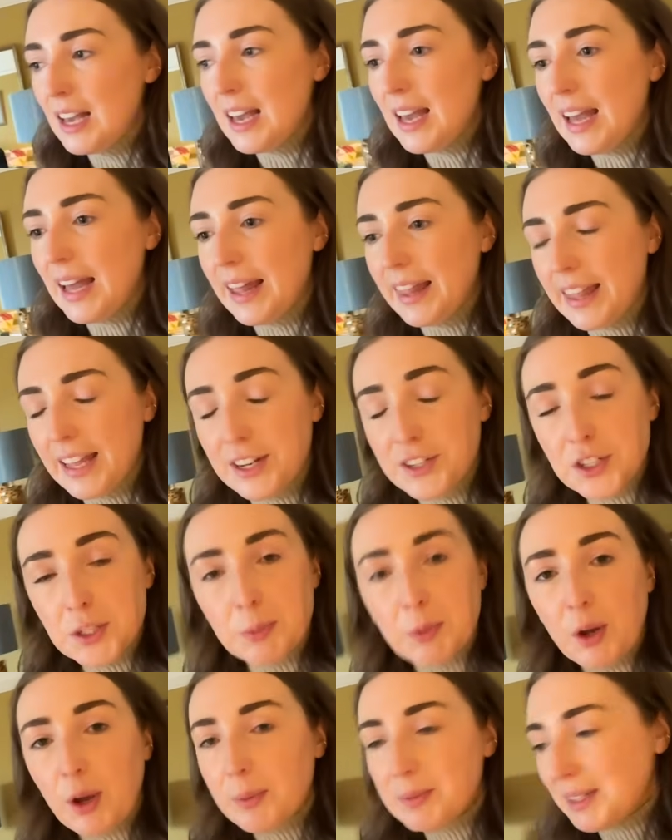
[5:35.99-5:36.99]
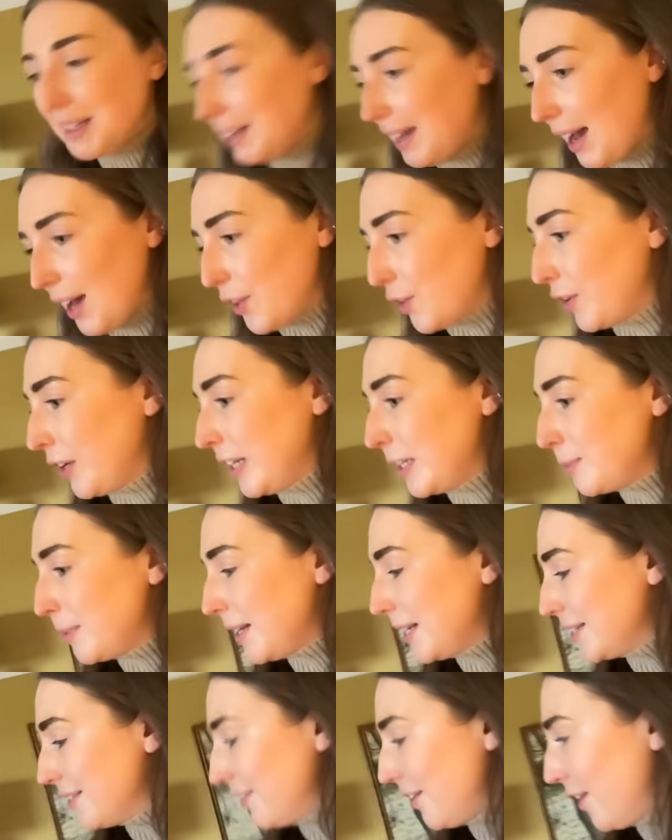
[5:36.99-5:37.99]
it then just becomes a gathering
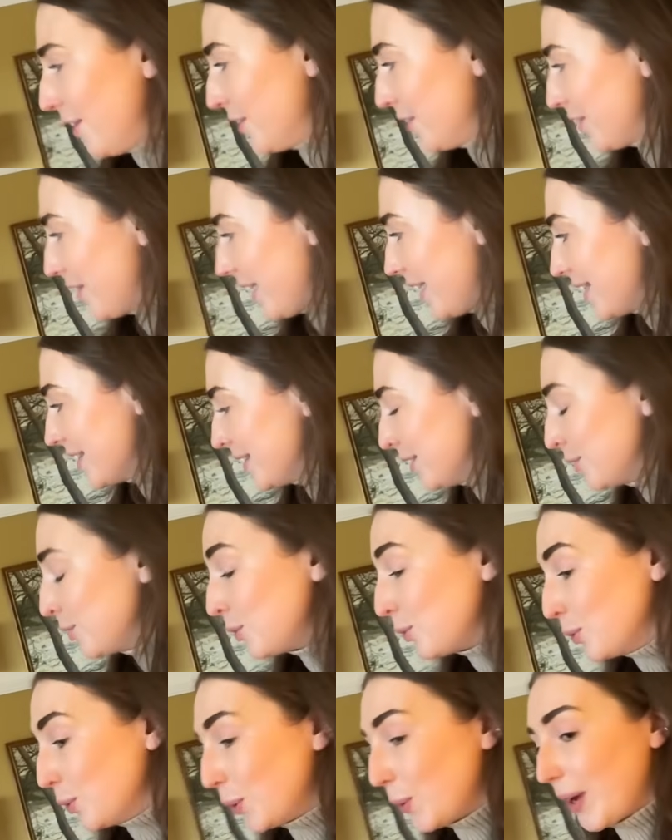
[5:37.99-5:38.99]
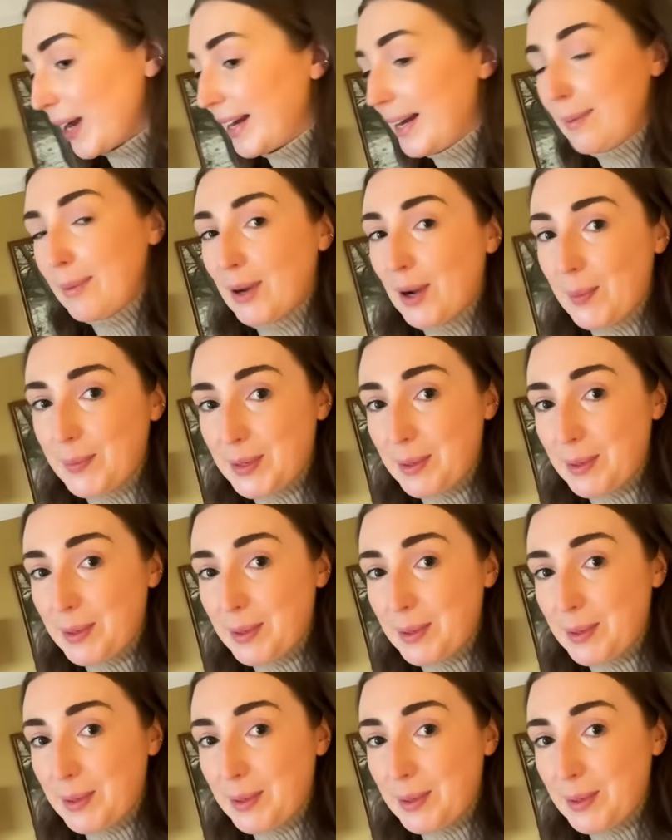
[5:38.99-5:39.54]
space of other things and so quickly becomes a